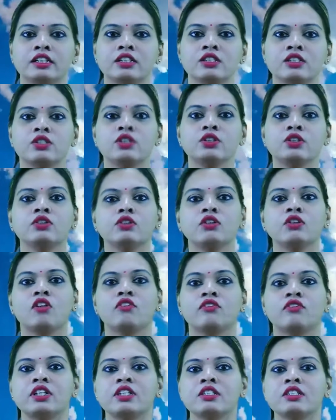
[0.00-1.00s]
Institute
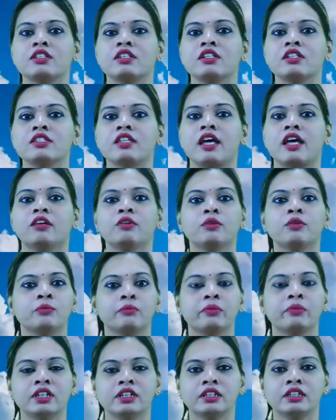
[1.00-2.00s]
of Distance and
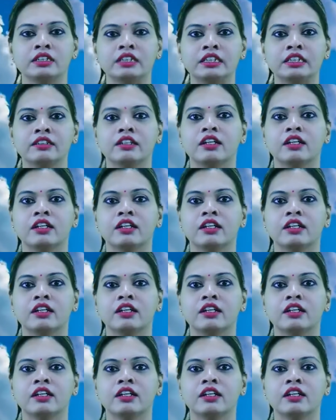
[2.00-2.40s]
Open Learning